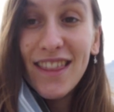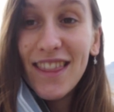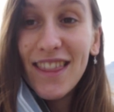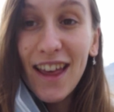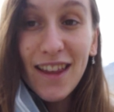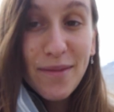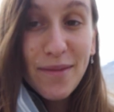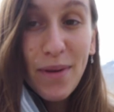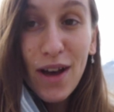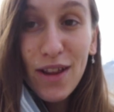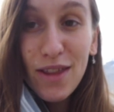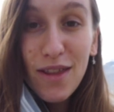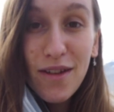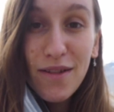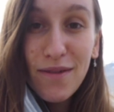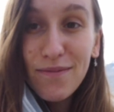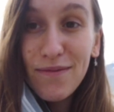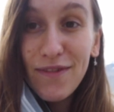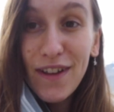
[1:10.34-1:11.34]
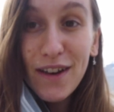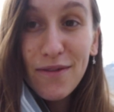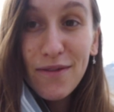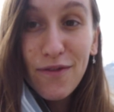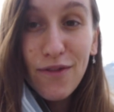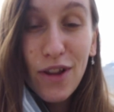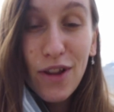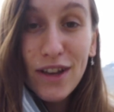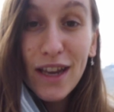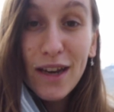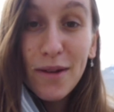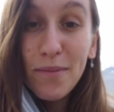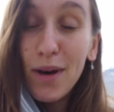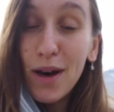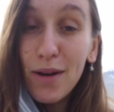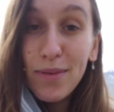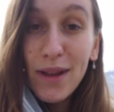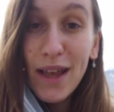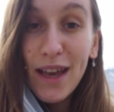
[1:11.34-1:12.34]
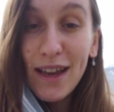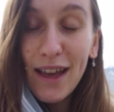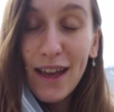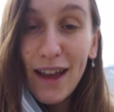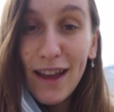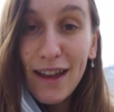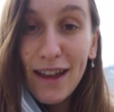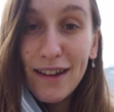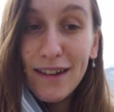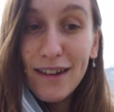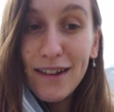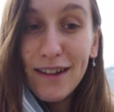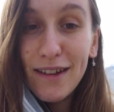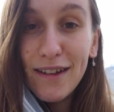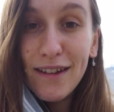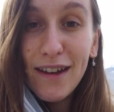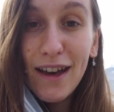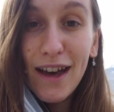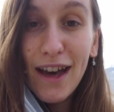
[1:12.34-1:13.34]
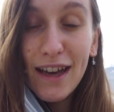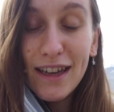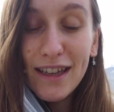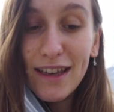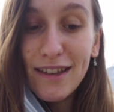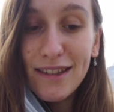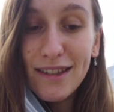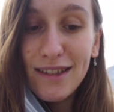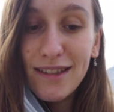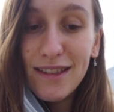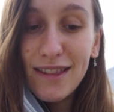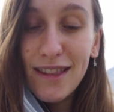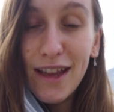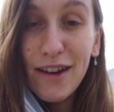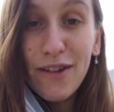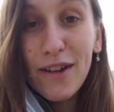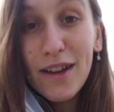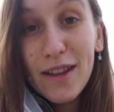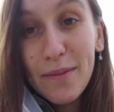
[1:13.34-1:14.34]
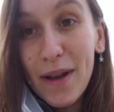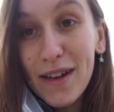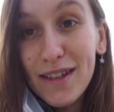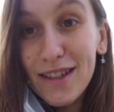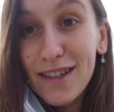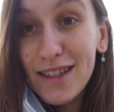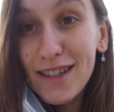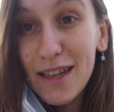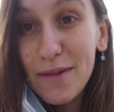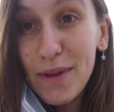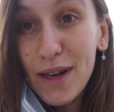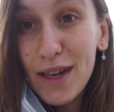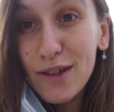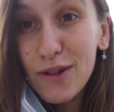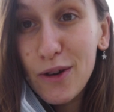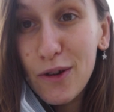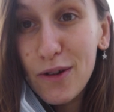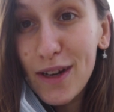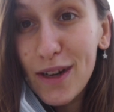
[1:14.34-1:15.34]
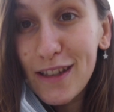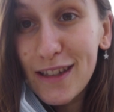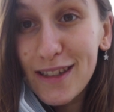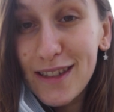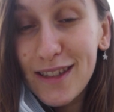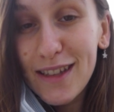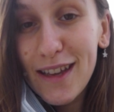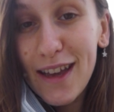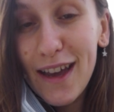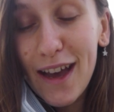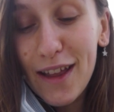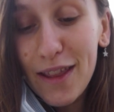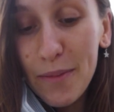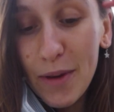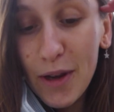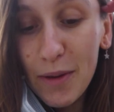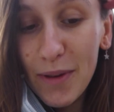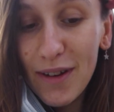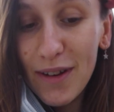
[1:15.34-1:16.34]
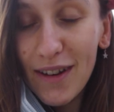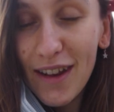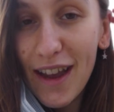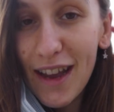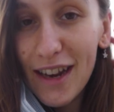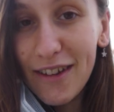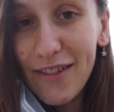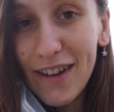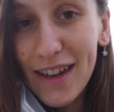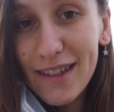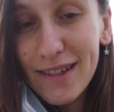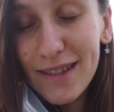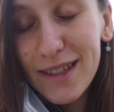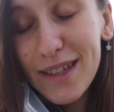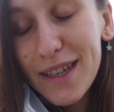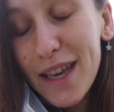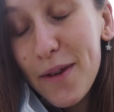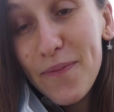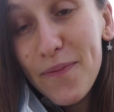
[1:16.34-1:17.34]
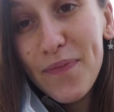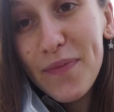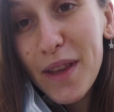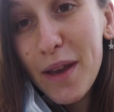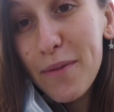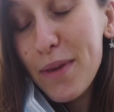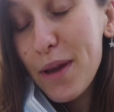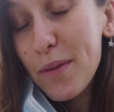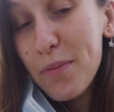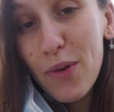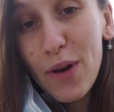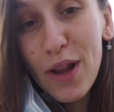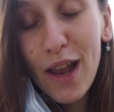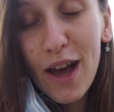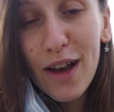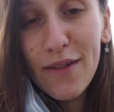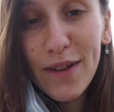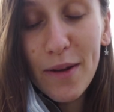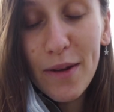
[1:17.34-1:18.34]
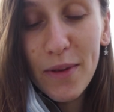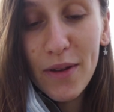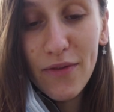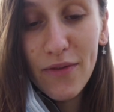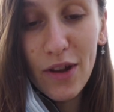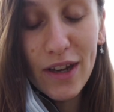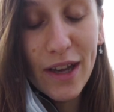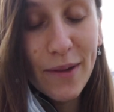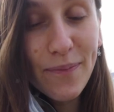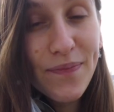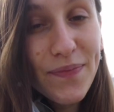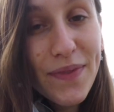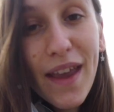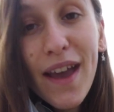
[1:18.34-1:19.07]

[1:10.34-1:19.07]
that's part of the thing of vlogging in public, and I guess they're not expecting to see many tourists at the moment anyway. So yeah, people are laughing at me vlogging.